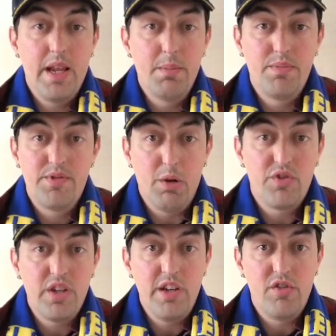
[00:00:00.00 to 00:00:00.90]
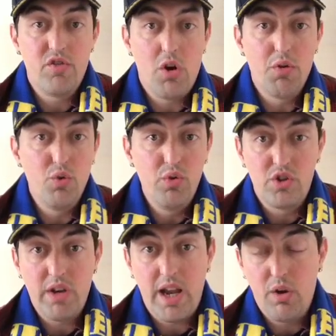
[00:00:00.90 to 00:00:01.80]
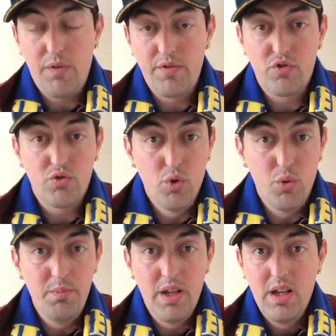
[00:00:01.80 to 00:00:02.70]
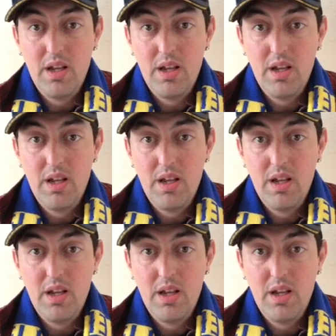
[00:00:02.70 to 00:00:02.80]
South Sydney score another try off the scrum.